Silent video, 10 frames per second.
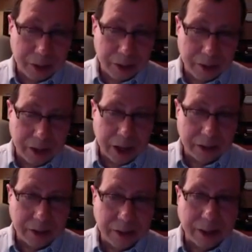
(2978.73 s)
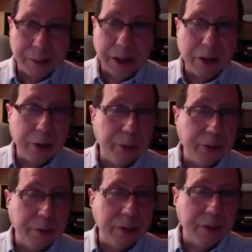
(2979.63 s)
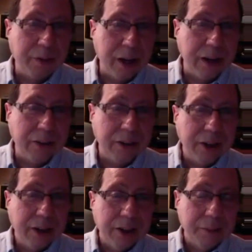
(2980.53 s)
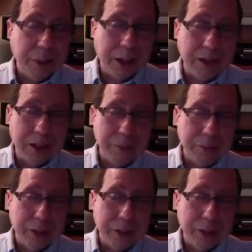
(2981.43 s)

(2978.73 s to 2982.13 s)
more of these slides. I'll go through some of these fast. But